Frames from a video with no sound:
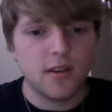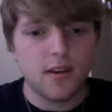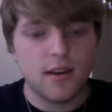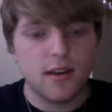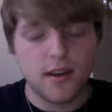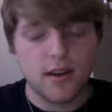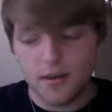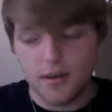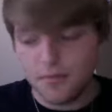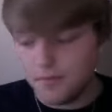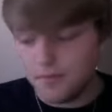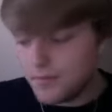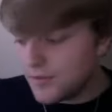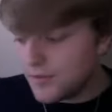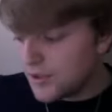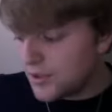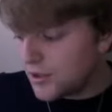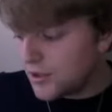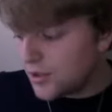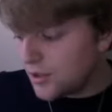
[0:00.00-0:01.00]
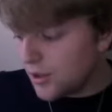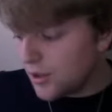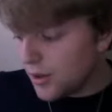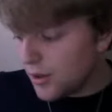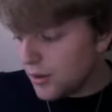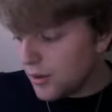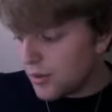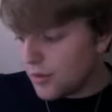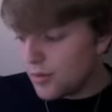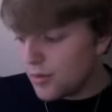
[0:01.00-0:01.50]
Um,
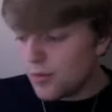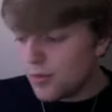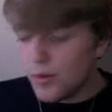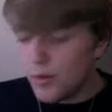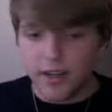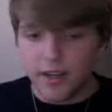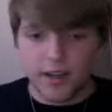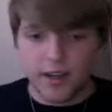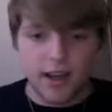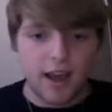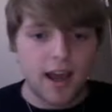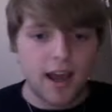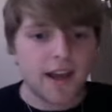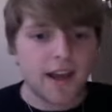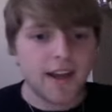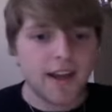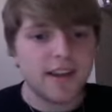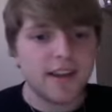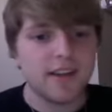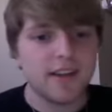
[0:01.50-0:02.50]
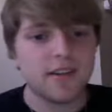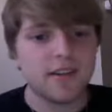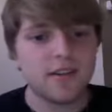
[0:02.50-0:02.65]
so when I